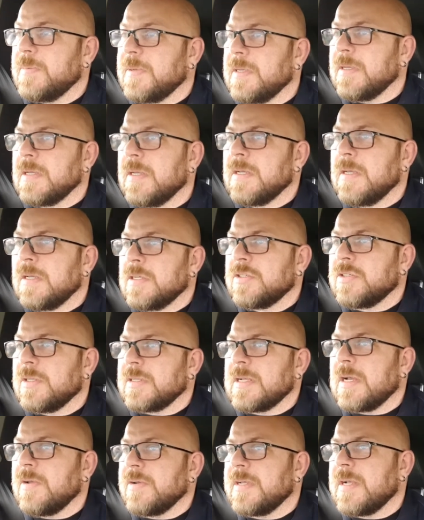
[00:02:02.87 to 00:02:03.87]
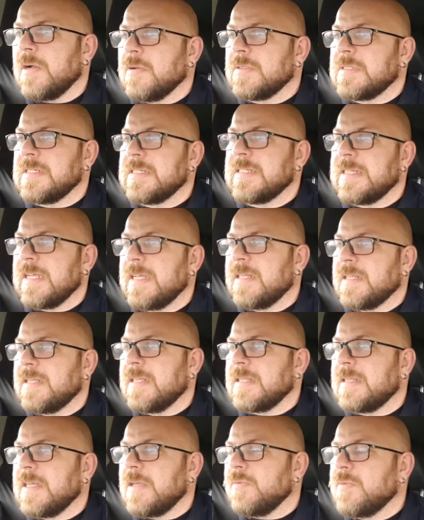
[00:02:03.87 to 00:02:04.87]
to be. So the County Council stated
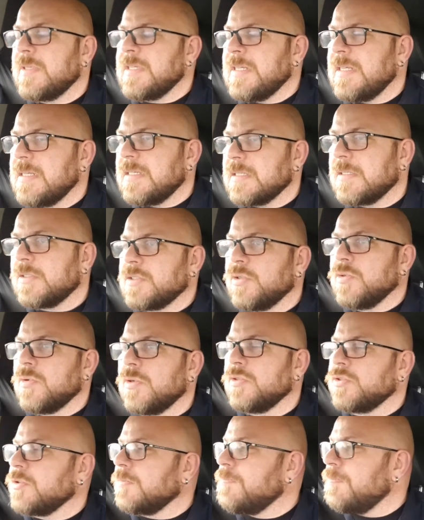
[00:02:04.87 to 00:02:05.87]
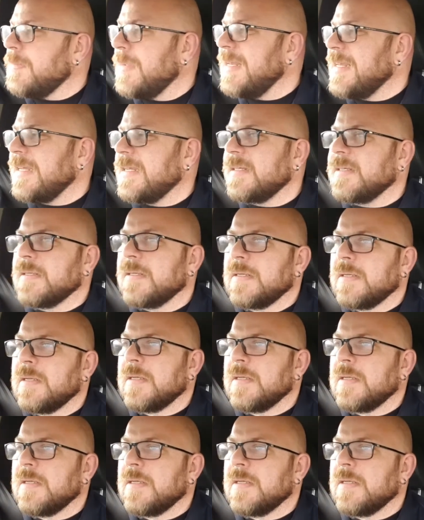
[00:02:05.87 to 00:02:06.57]
that they would need 200 million